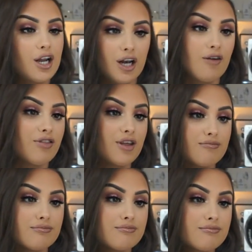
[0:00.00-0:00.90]
love
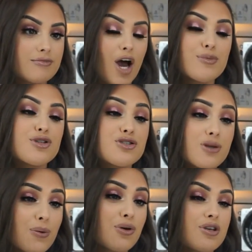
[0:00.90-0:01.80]
them.
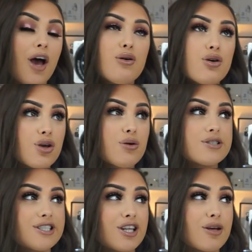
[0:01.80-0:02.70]
I got
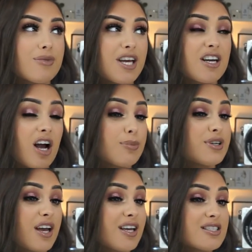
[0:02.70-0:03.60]
used to them in a couple
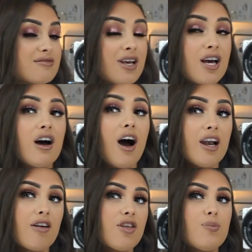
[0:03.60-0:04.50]
of days. I
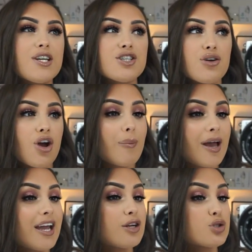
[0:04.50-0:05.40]
love them. They don't hurt my
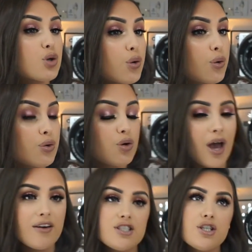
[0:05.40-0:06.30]
head at all. You
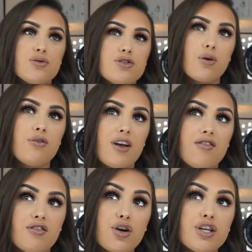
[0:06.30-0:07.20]
have to use sulfate
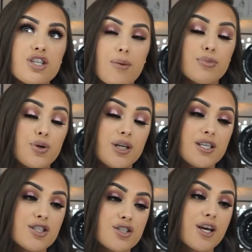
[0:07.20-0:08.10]
free shampoo and
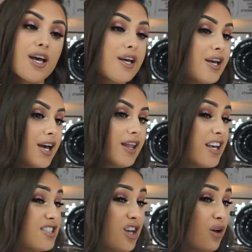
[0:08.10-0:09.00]
conditioner.
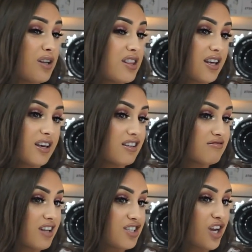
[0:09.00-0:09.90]
That's the only
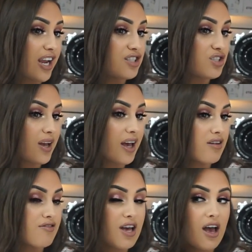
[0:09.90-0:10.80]
thing, like, change you
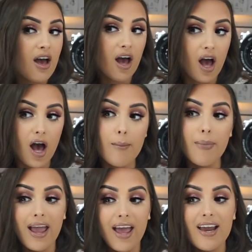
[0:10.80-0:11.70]
have.
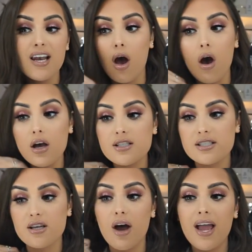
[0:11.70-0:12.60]
My hair
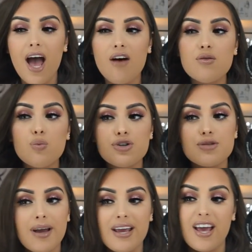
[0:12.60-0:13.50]
lasts. I haven't
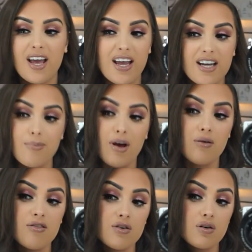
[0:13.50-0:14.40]
washed my hair in
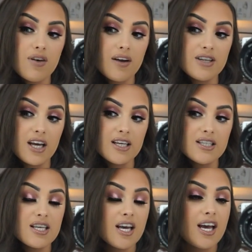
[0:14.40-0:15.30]
about 4 or 5
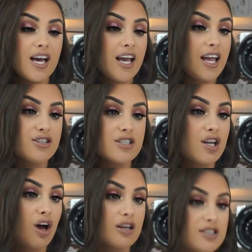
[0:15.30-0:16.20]
days. It just
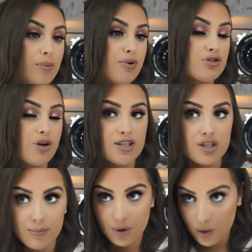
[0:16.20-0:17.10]
lasts. I put dry
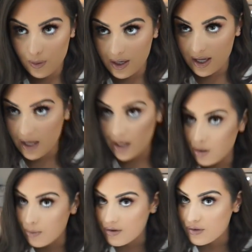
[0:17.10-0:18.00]
shampoo in it and my